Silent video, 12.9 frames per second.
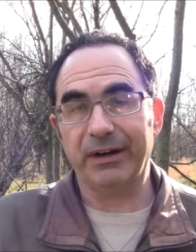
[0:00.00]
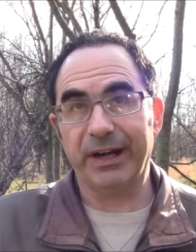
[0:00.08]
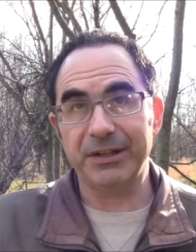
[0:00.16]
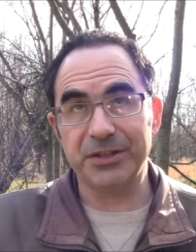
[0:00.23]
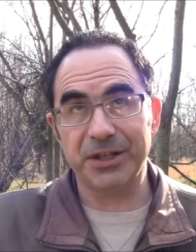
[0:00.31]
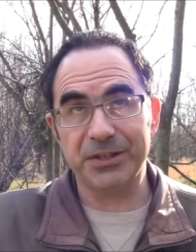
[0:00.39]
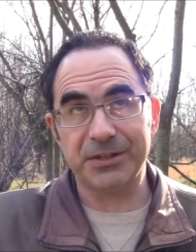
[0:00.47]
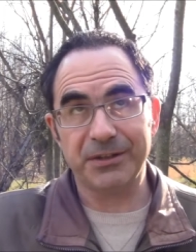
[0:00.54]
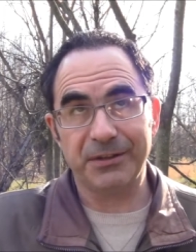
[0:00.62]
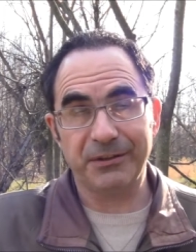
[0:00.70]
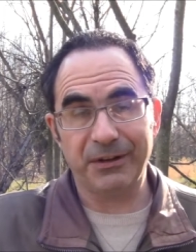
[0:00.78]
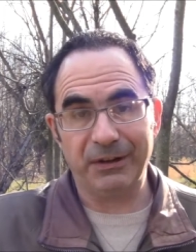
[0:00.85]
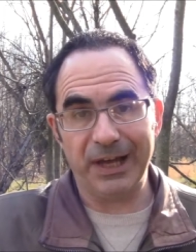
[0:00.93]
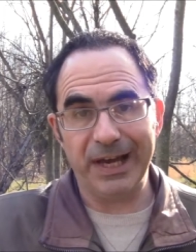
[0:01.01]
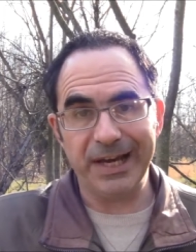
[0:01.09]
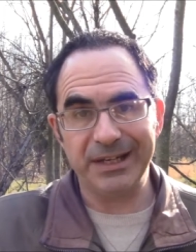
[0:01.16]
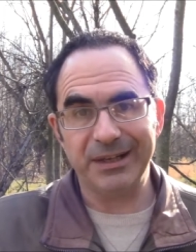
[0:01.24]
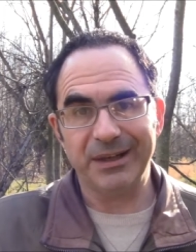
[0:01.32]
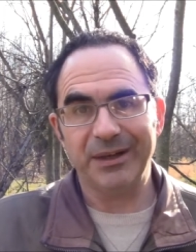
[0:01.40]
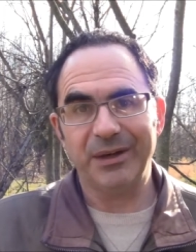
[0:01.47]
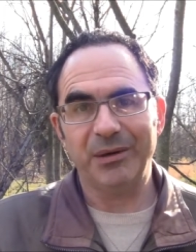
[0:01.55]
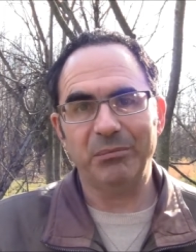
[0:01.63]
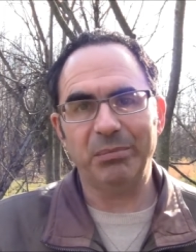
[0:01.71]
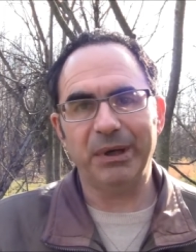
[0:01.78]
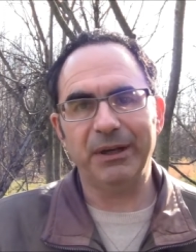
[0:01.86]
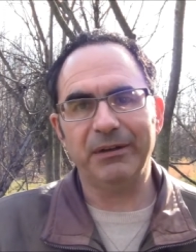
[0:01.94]
Not just the light,
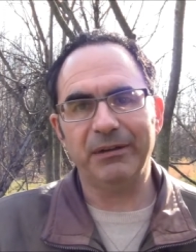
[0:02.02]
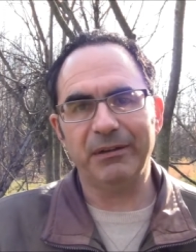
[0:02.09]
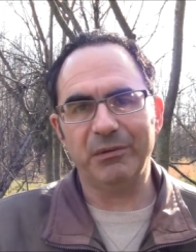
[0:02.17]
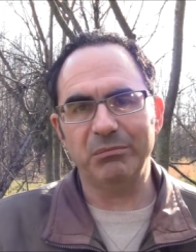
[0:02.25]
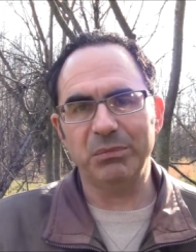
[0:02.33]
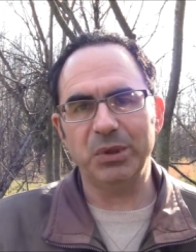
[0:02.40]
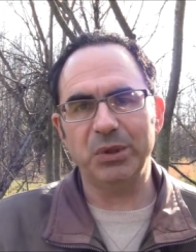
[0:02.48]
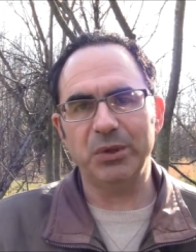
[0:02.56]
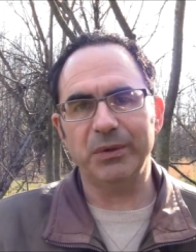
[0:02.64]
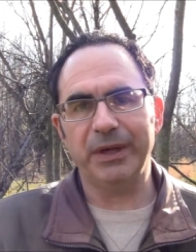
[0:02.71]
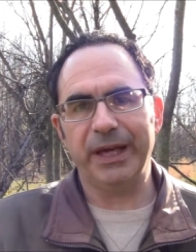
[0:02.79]
but the mood